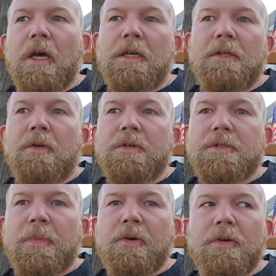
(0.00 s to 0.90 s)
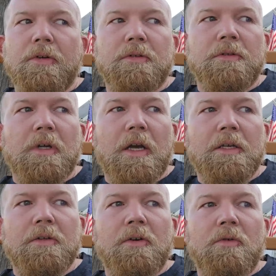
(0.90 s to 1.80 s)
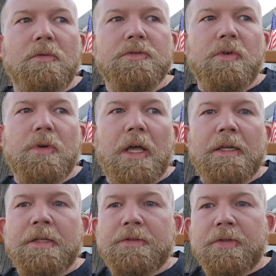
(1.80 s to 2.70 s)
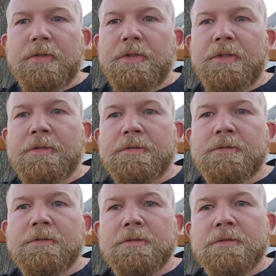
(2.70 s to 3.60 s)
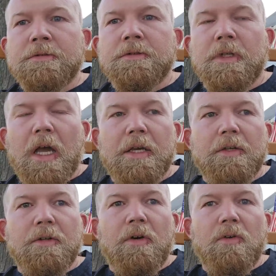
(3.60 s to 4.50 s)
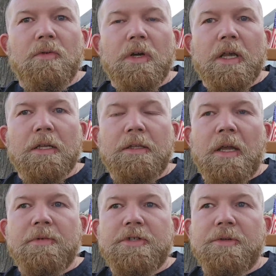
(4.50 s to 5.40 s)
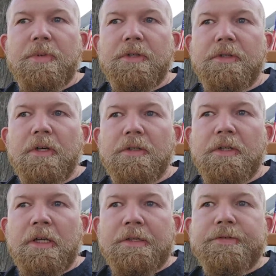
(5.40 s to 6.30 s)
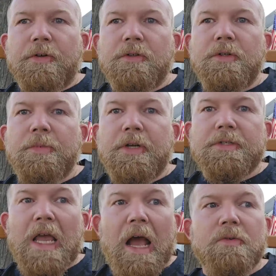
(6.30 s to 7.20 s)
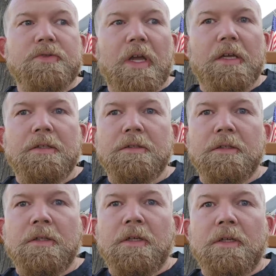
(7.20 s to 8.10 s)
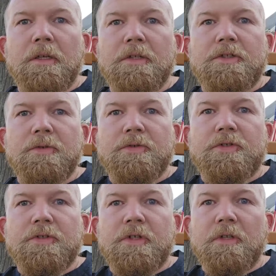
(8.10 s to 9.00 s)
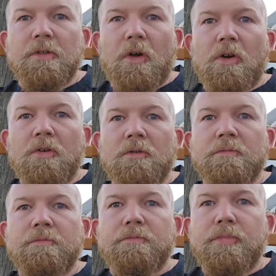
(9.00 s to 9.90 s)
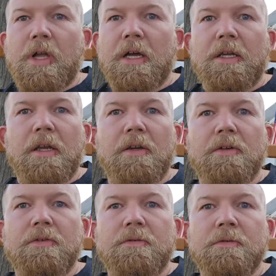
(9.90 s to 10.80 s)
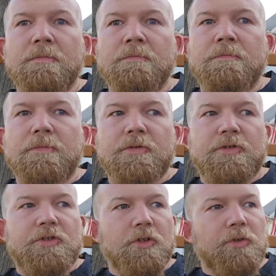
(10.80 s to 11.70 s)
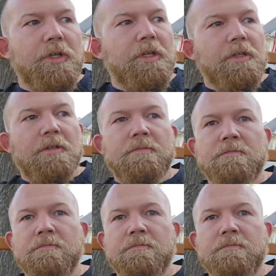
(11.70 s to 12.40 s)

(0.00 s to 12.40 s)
I didn't know this about her. I didn't know what was going on internally. I didn't know what kind of damage had been done internally because outside, she was just a long, black-haired, silky,